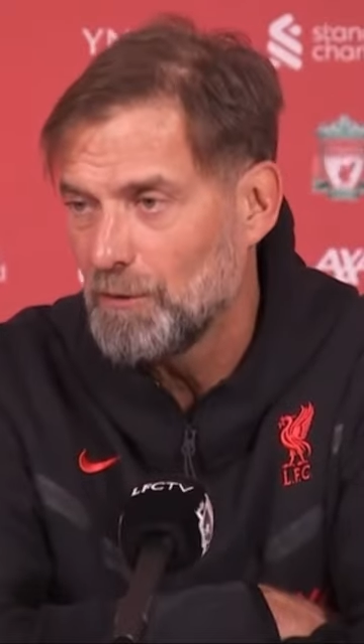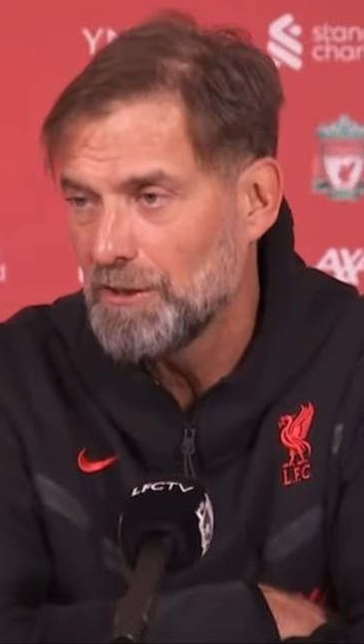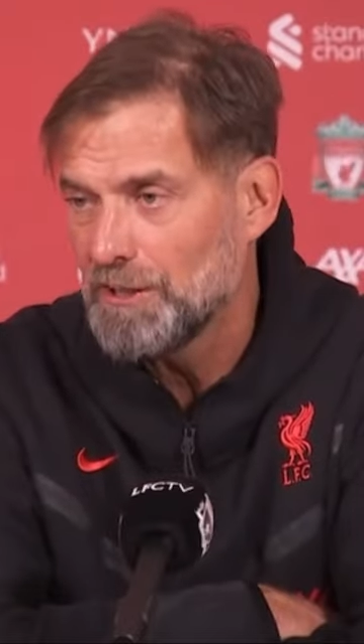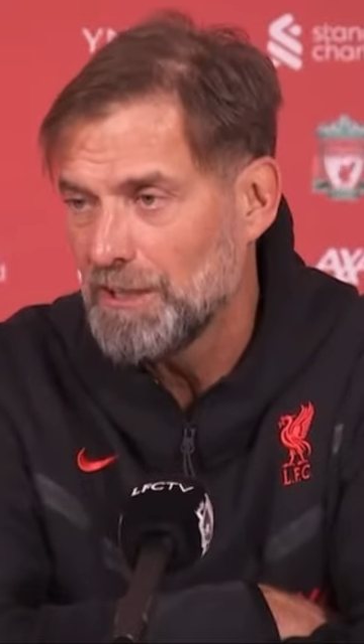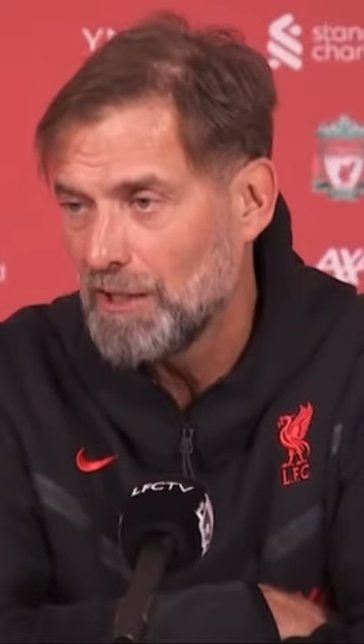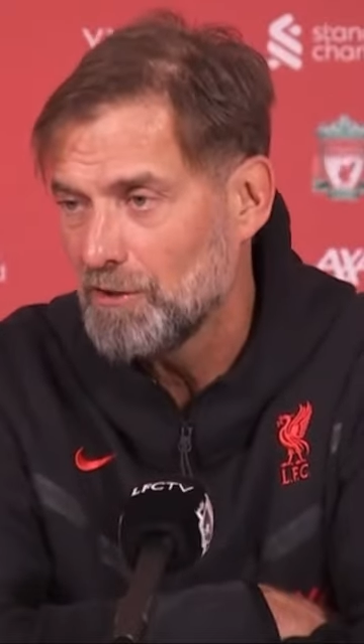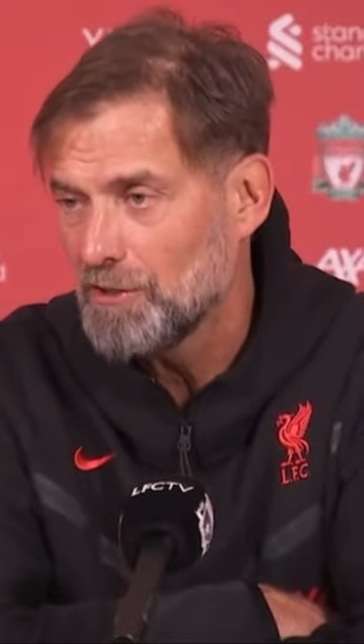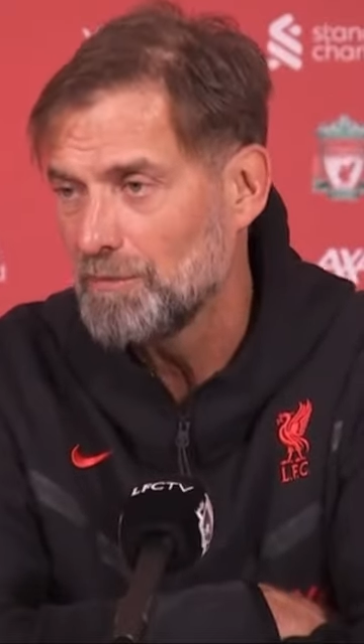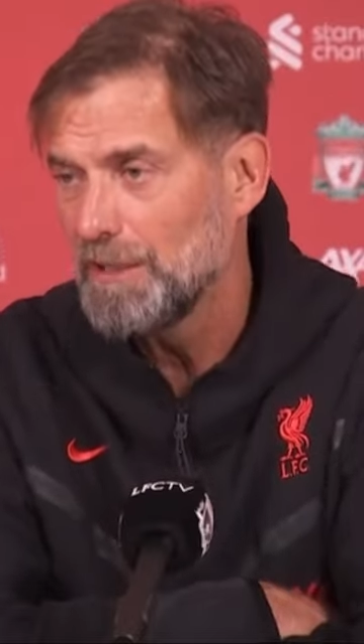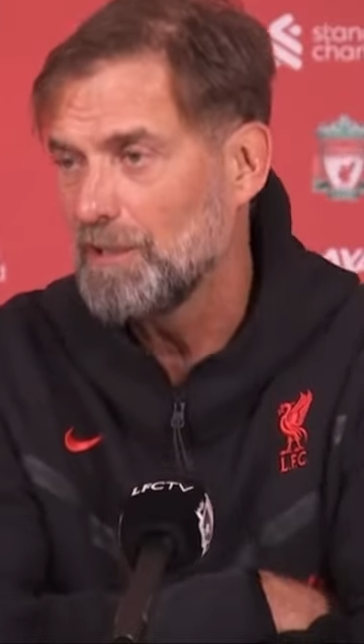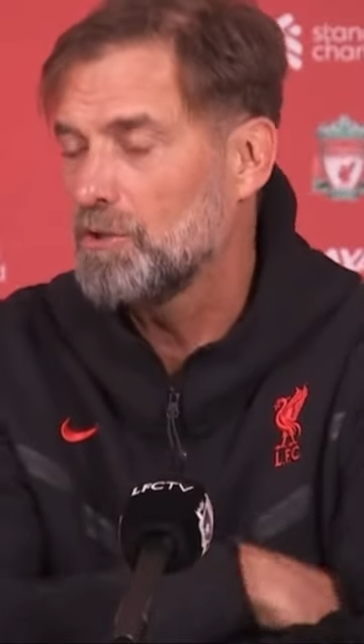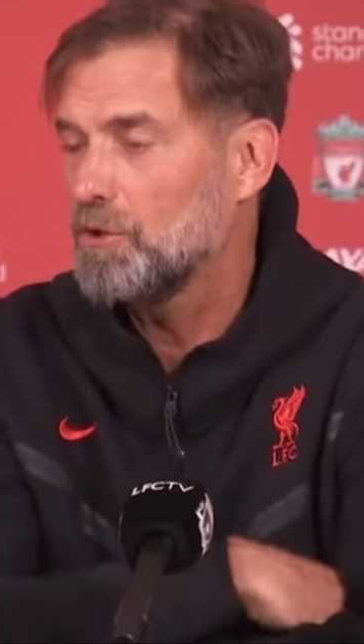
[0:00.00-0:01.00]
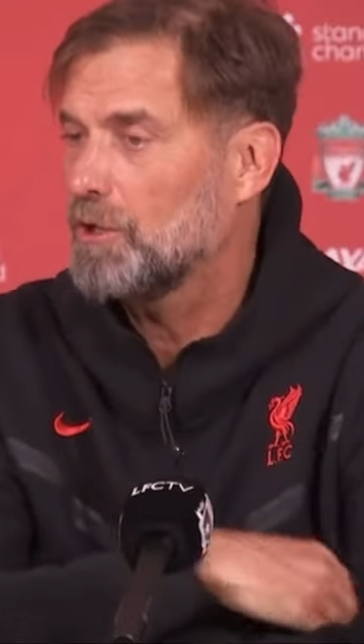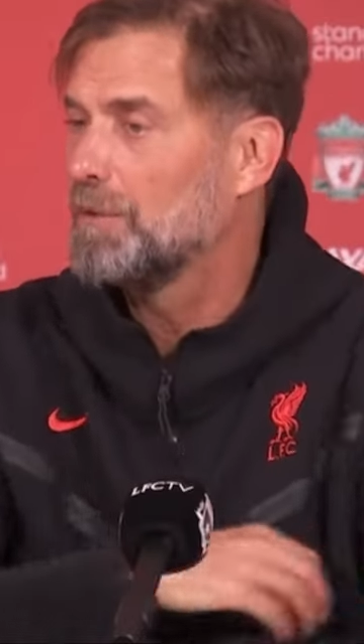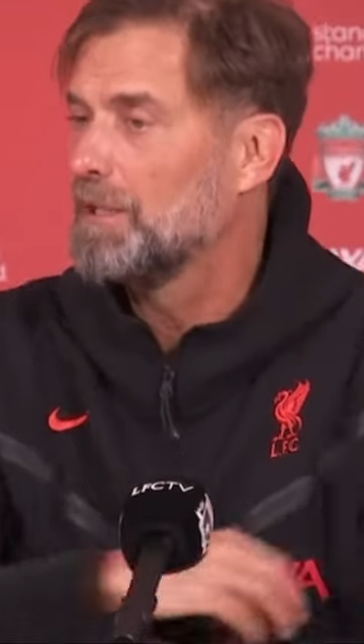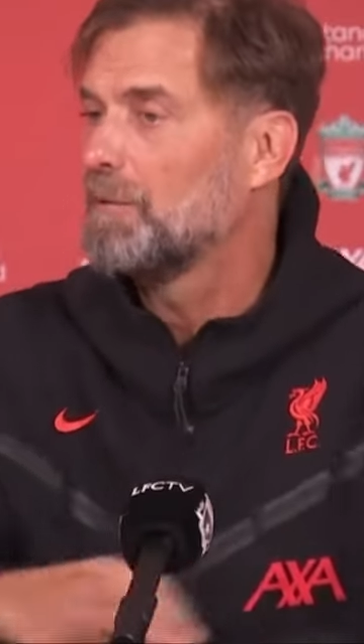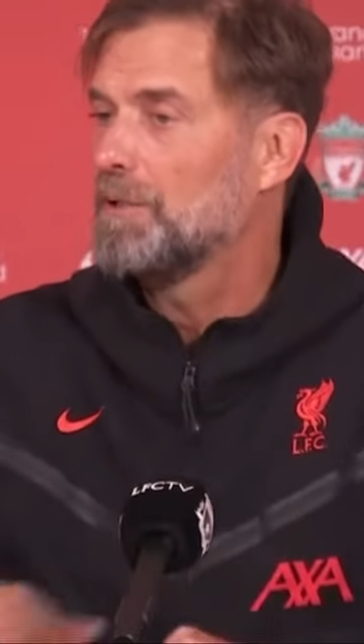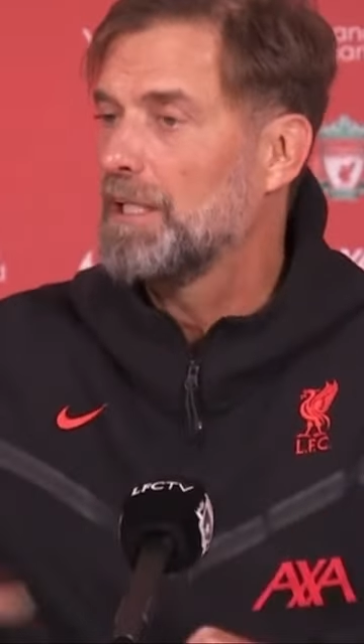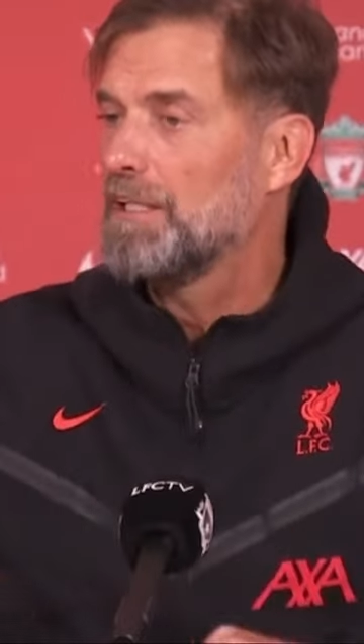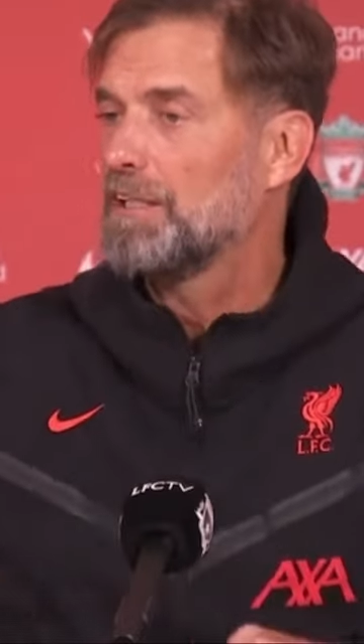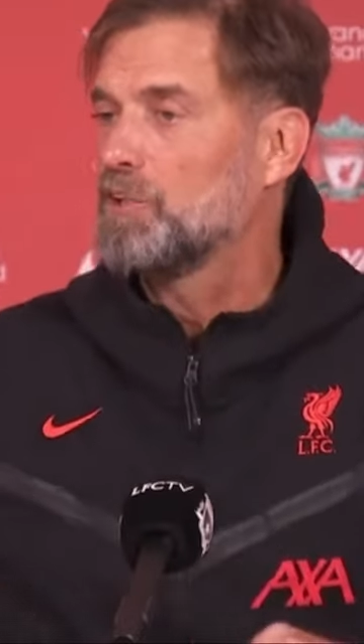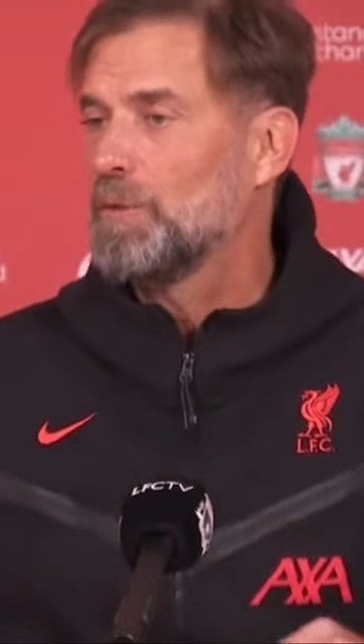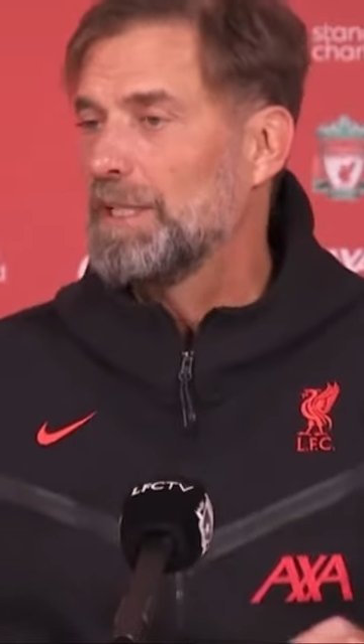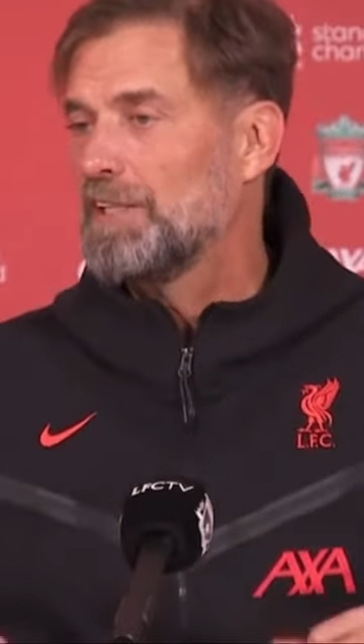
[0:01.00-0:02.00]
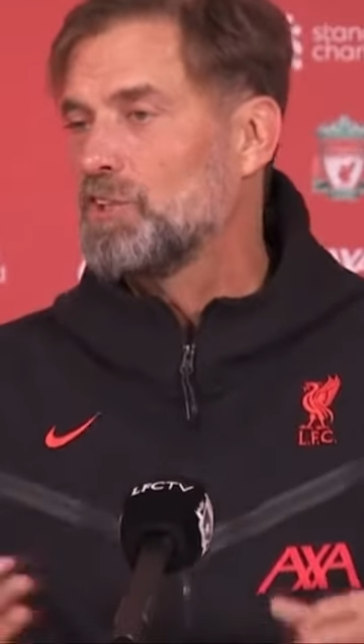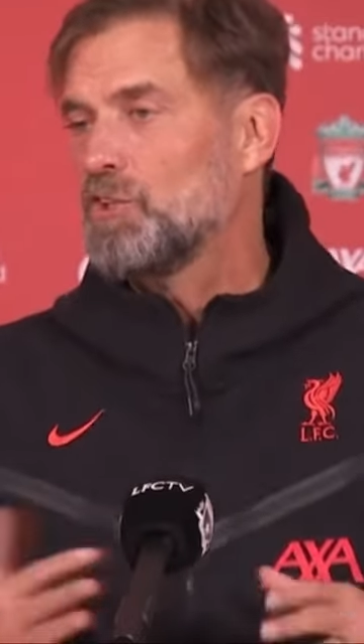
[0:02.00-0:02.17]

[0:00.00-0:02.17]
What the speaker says: but Thiago as well, took him a little bit under his wings.